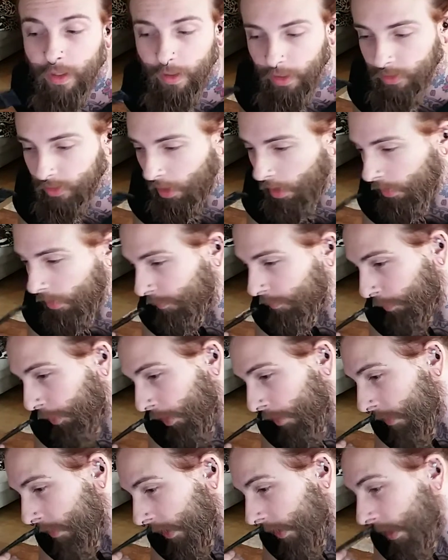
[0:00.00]
It's called
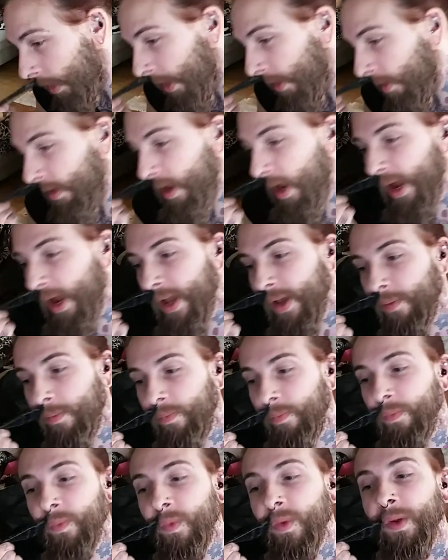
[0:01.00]
permanent hair dye.
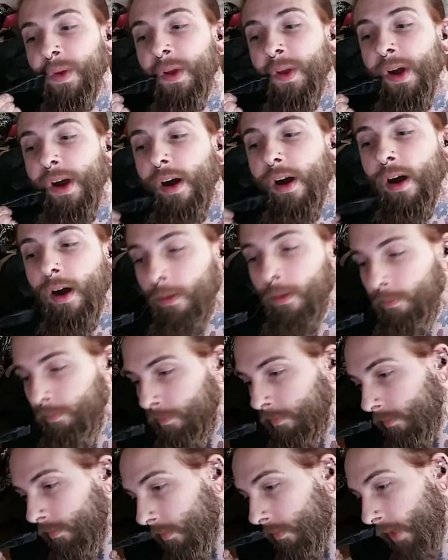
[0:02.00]

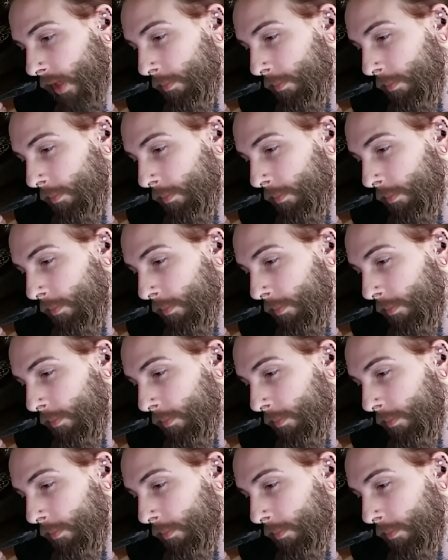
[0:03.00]
Um,